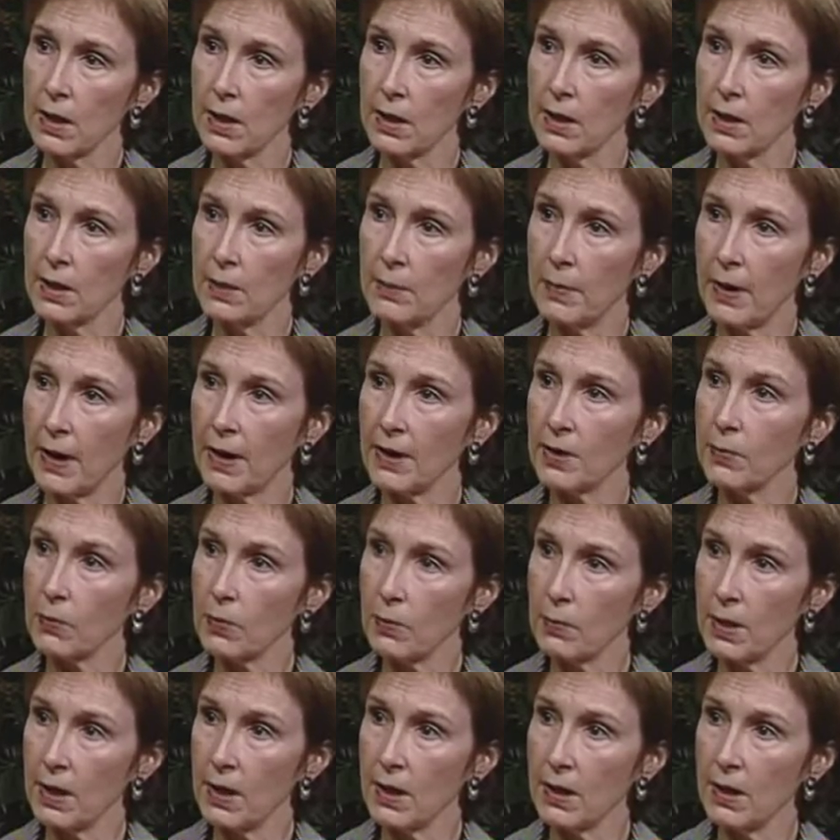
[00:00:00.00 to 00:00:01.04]
As
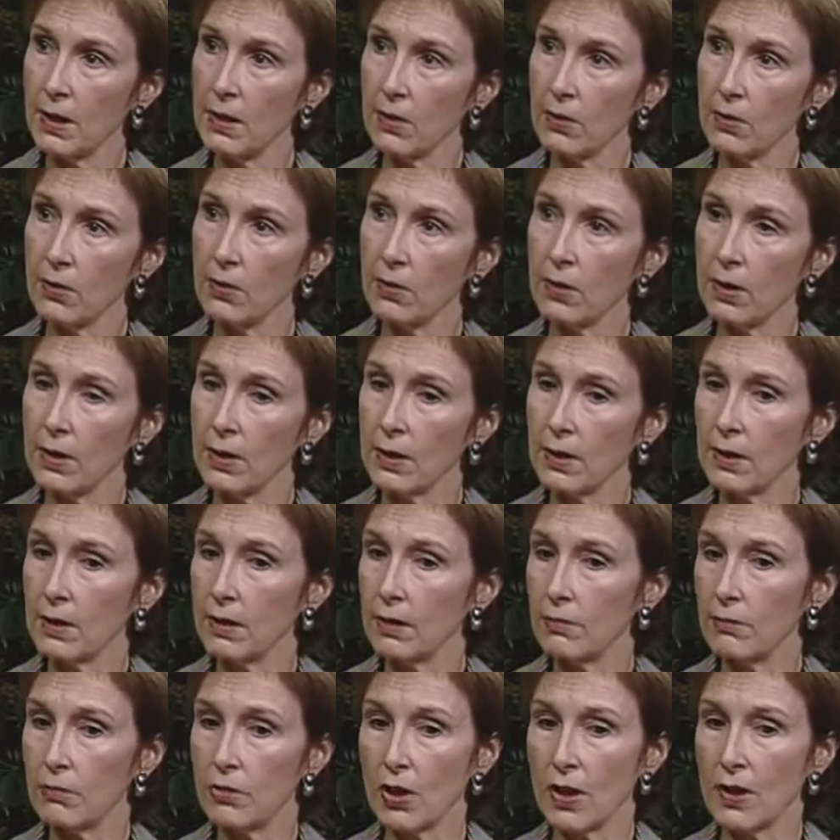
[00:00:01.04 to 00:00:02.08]
we're meeting here,
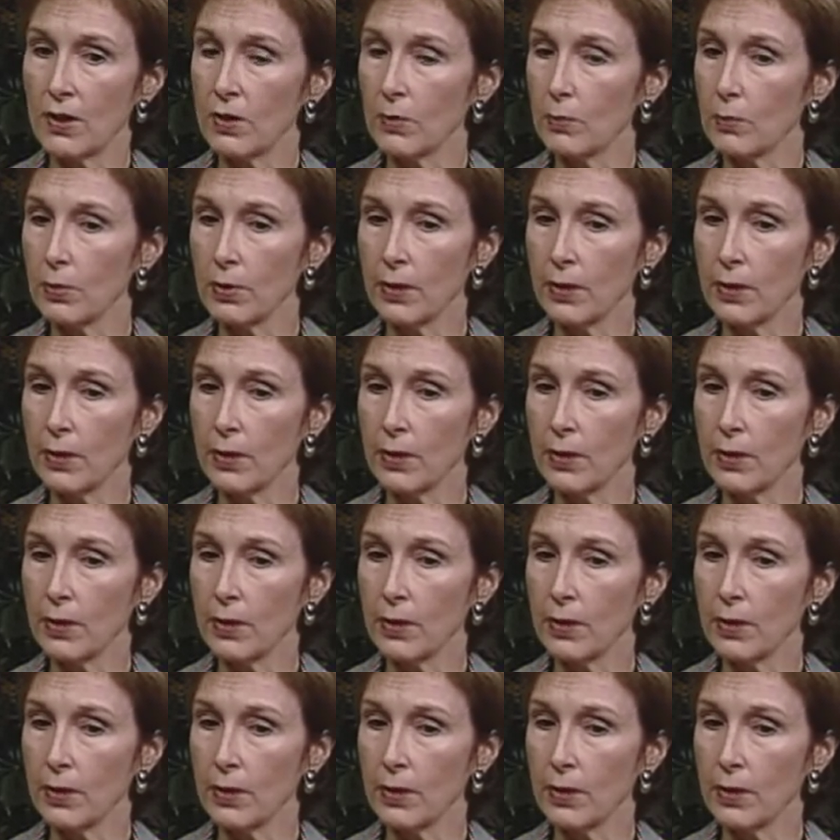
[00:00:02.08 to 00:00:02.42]
Jason